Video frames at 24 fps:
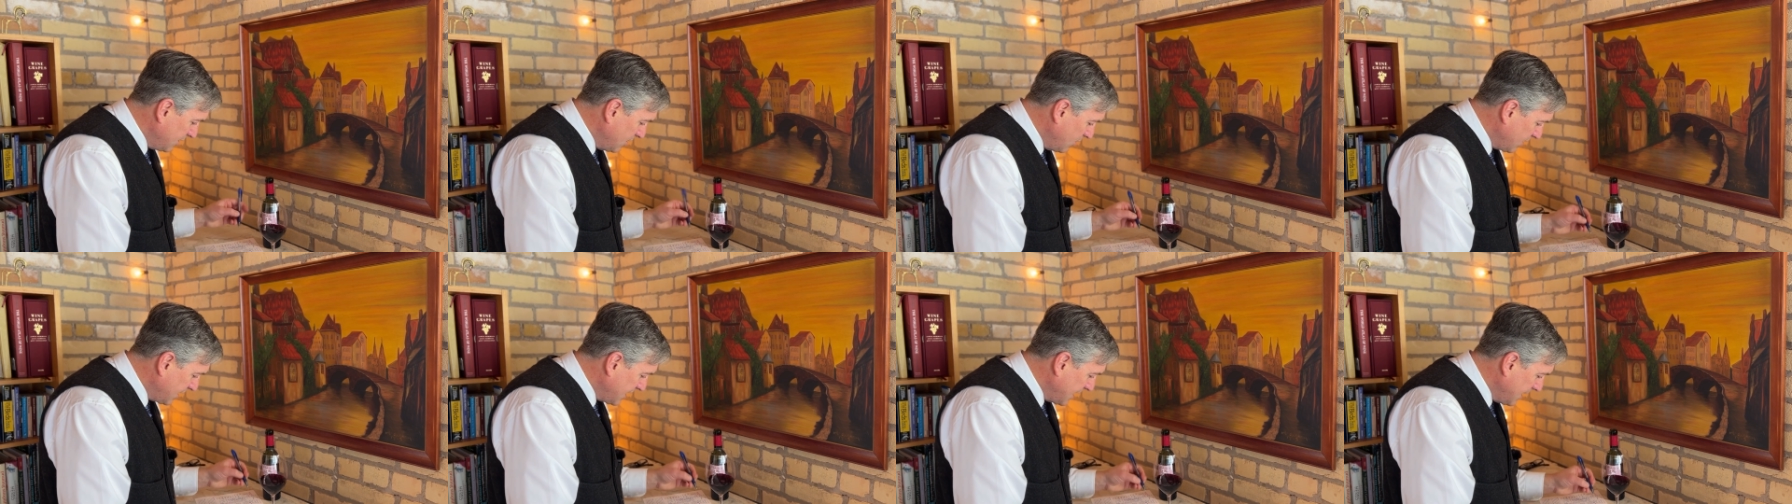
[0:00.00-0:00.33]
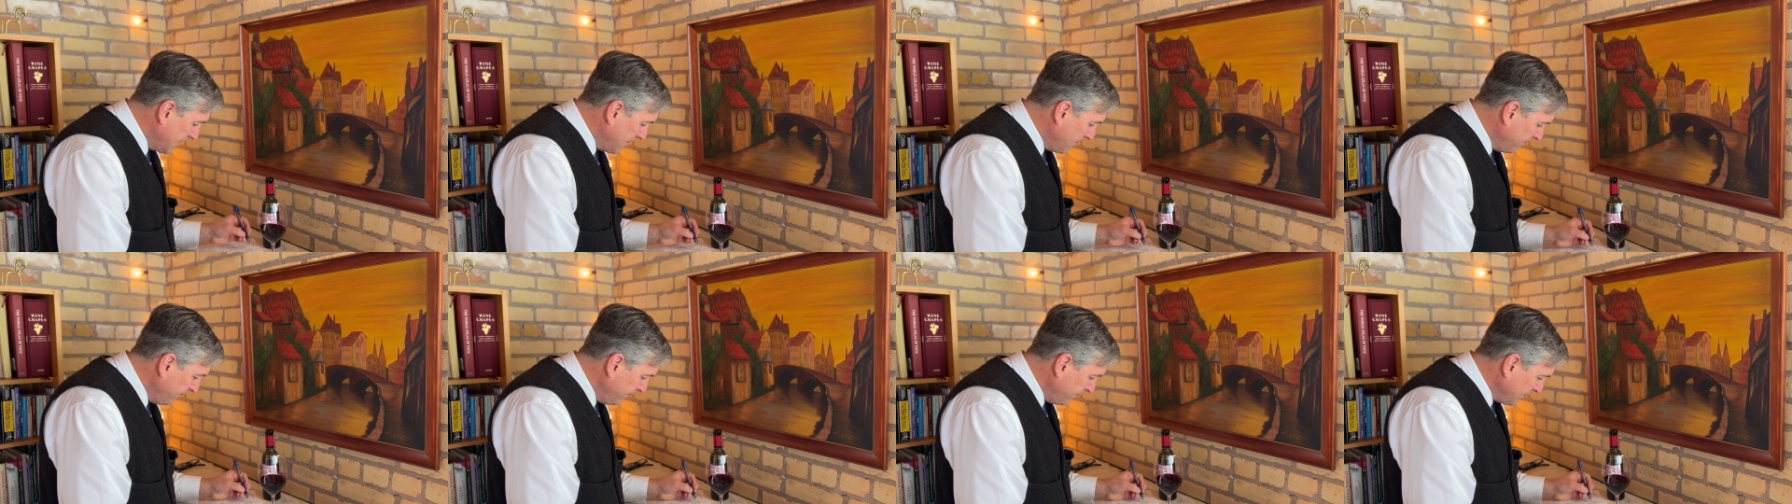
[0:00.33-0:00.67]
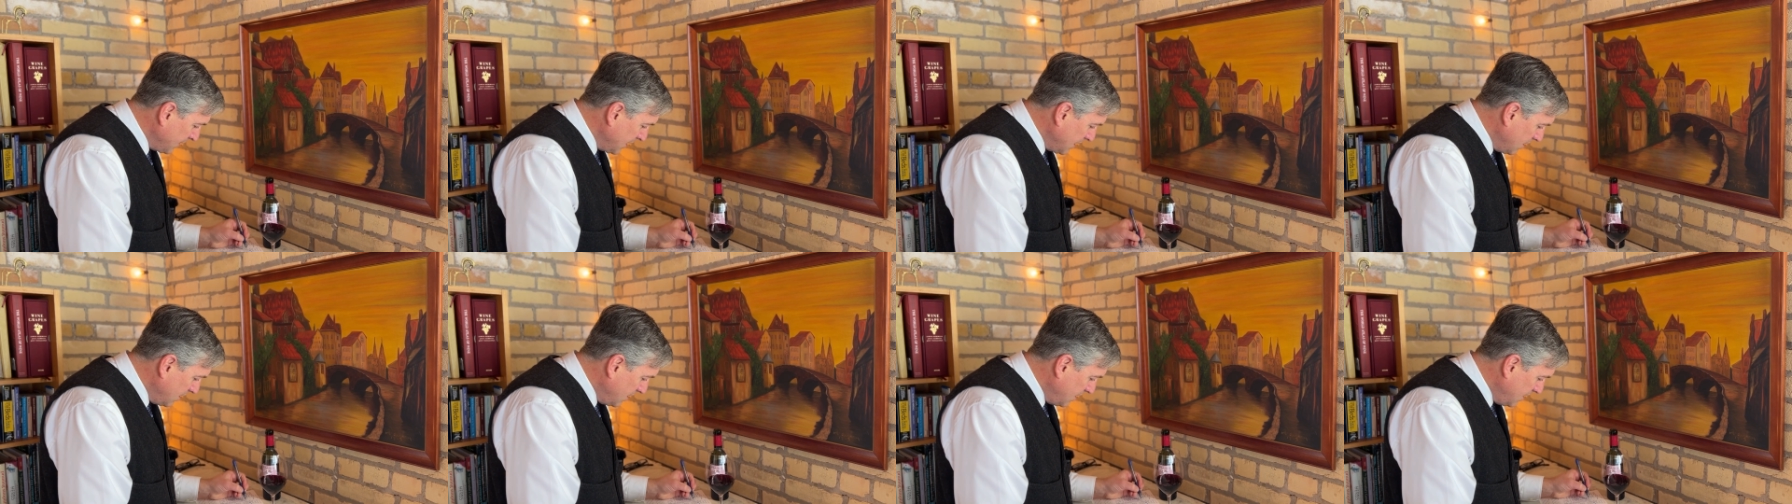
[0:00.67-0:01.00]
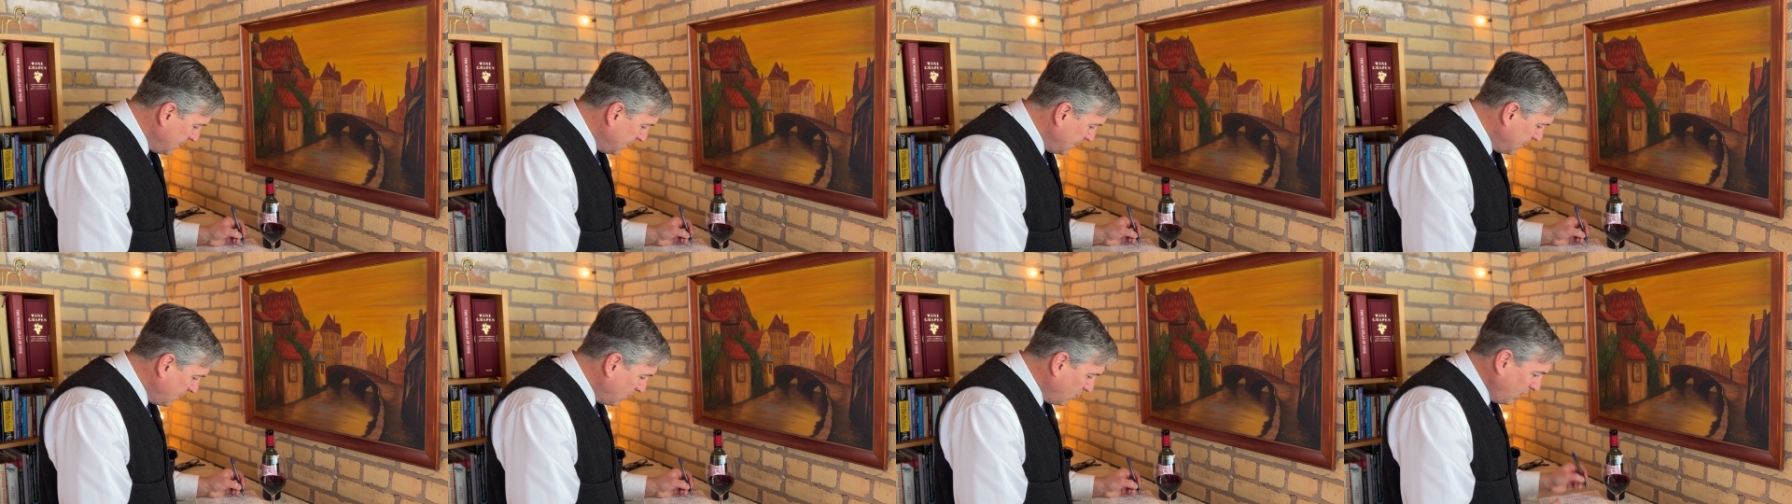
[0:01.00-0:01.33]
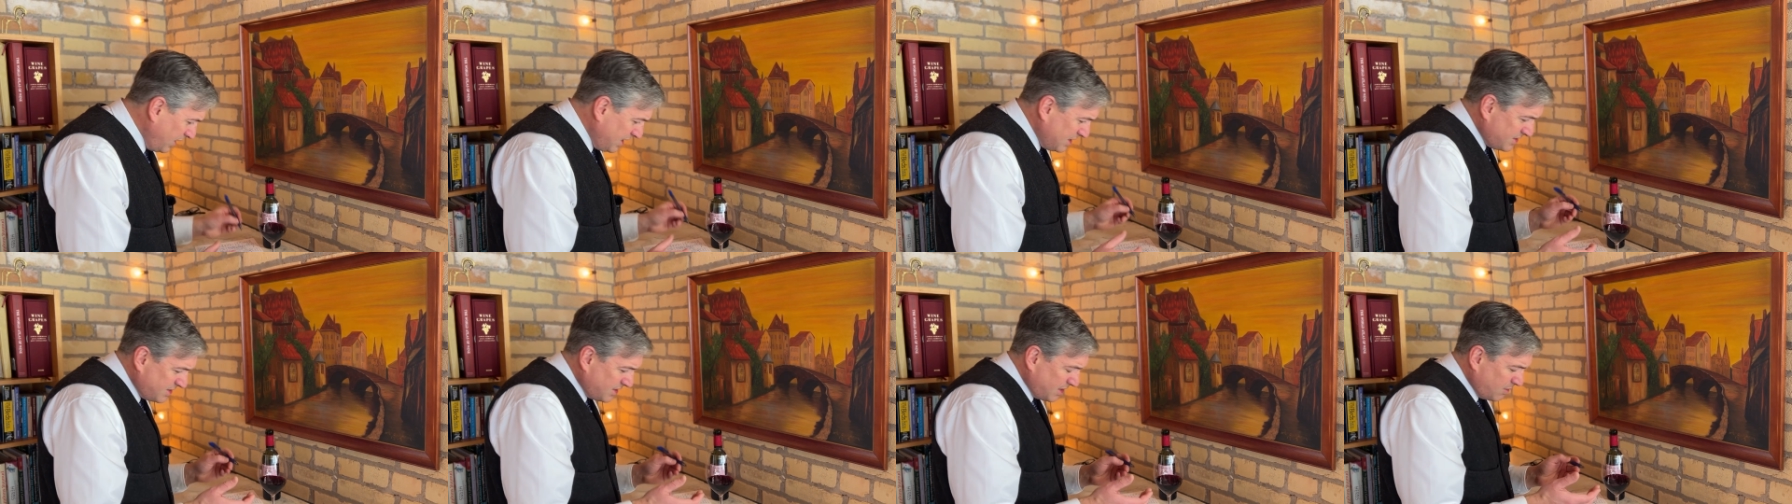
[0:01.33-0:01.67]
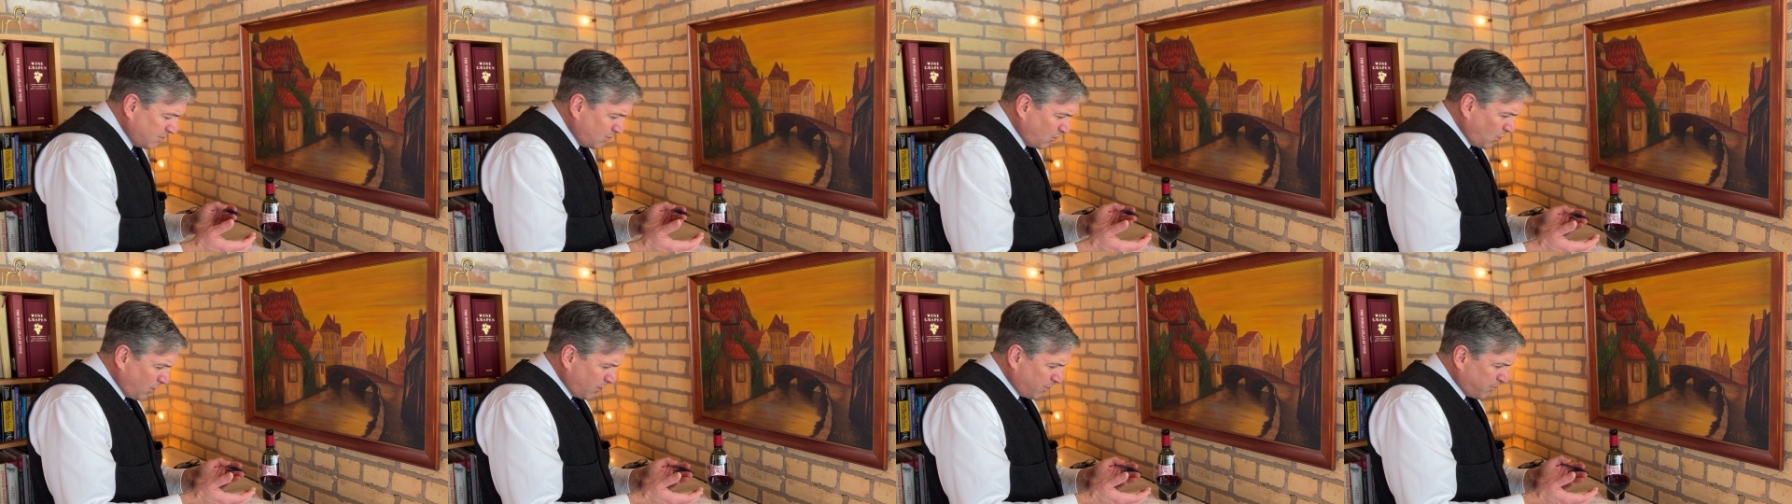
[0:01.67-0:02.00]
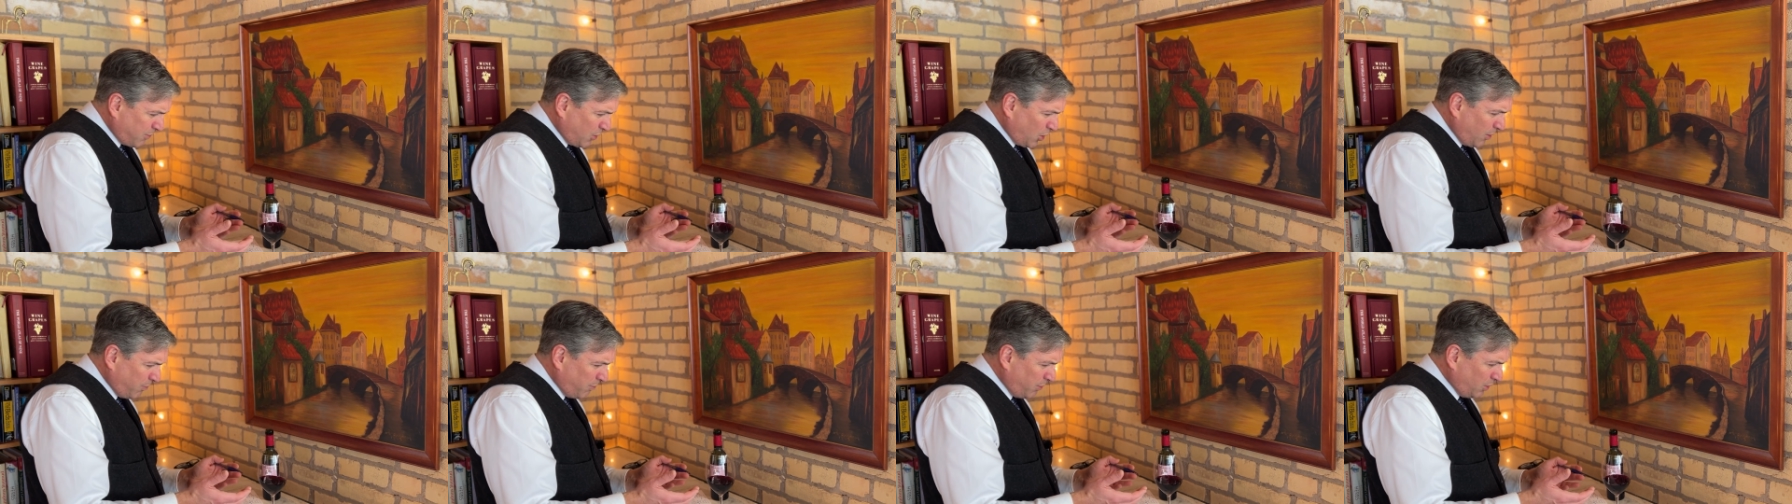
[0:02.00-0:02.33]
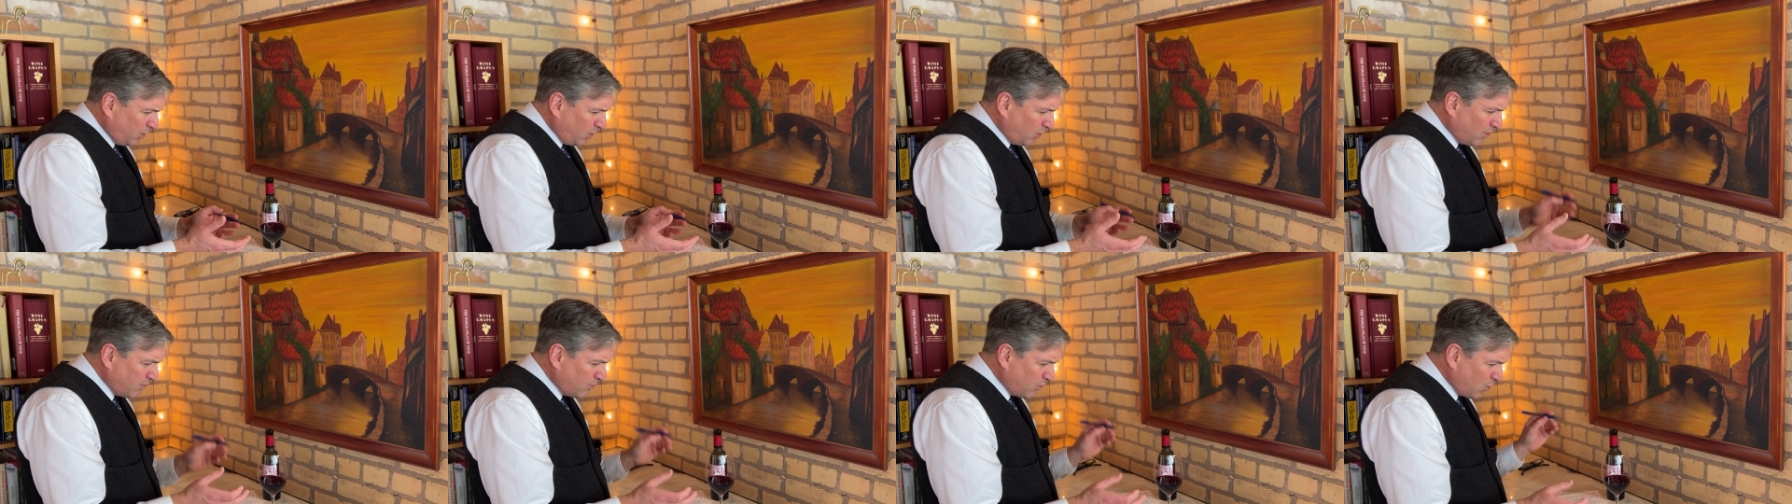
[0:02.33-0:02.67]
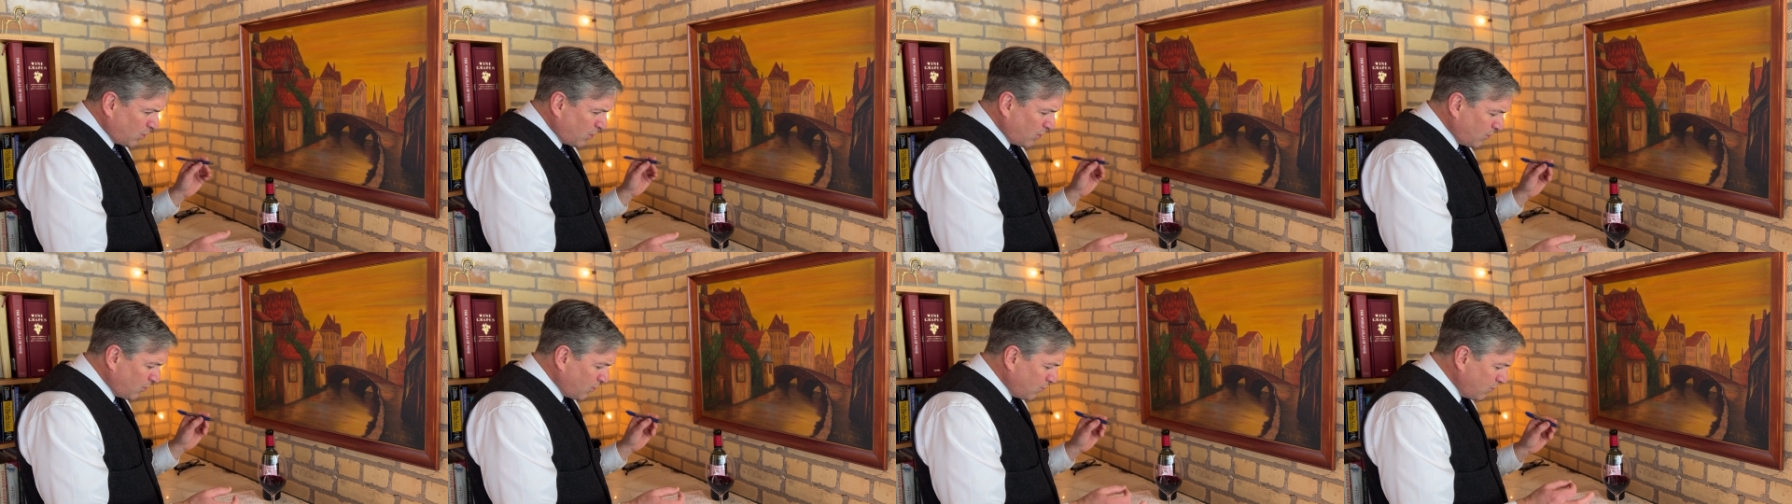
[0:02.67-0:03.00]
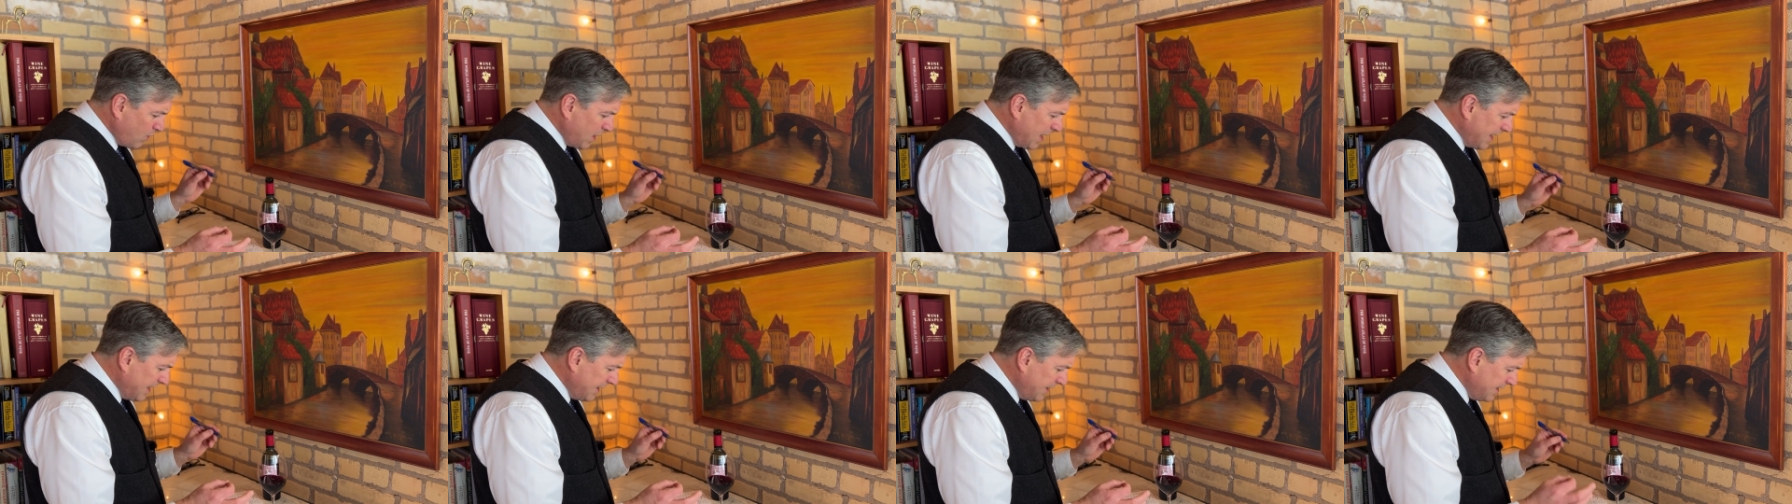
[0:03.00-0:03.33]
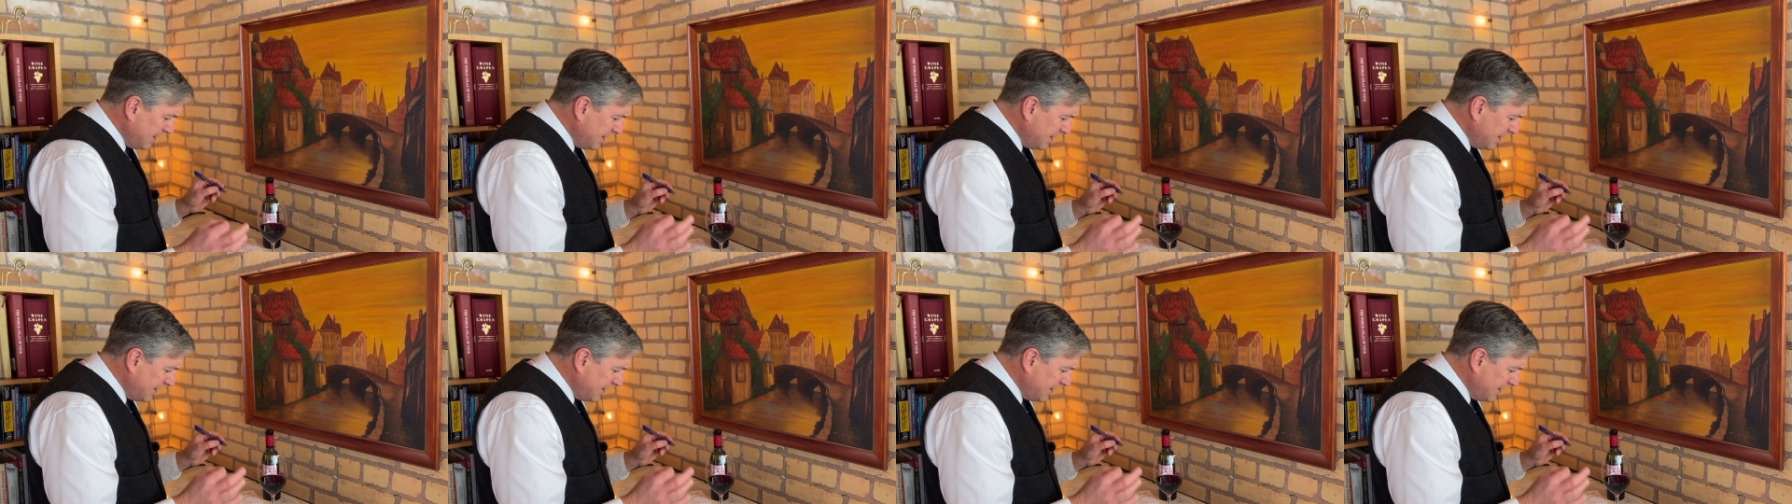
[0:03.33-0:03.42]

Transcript: Okay, uh, what is it? More purple or more red?